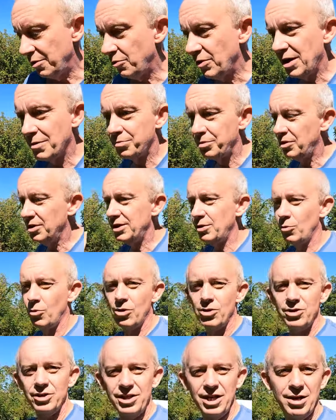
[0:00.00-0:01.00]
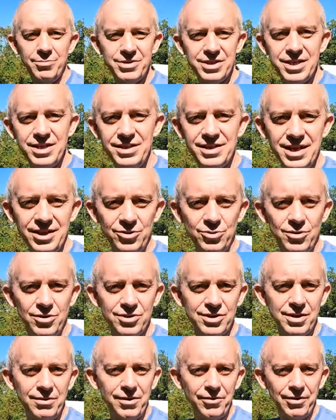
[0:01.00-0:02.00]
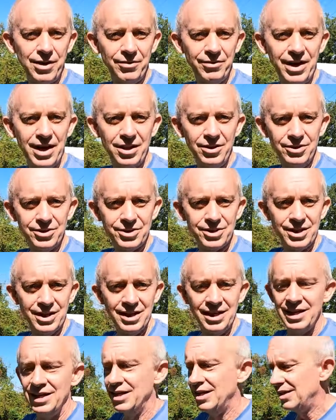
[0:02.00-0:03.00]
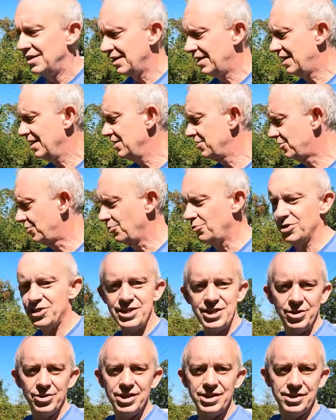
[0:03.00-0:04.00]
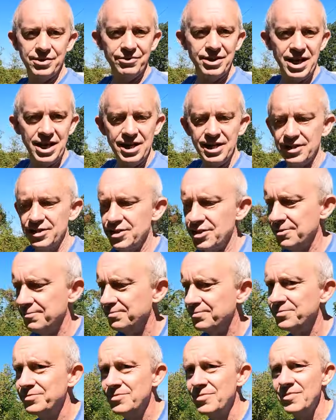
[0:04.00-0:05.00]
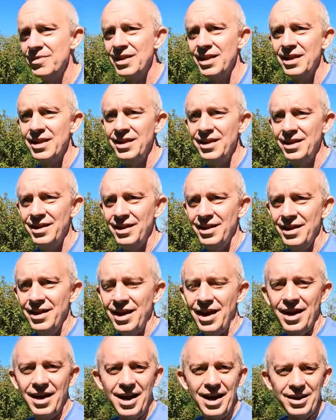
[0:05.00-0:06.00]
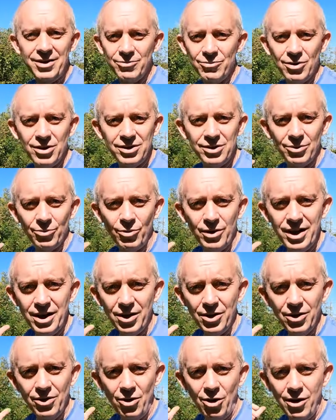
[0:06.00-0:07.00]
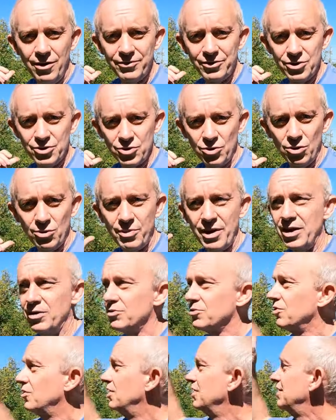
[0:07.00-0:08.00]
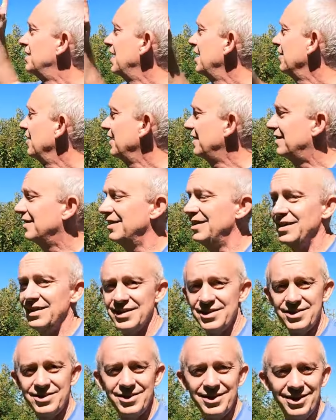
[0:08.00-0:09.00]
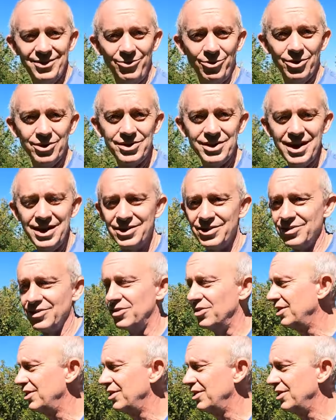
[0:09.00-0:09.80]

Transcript: but we got plenty of water in the IBC tank, 275 gallons, to get us through a series of days. And I can run the well off the solar panels on a day like this, where it's nice and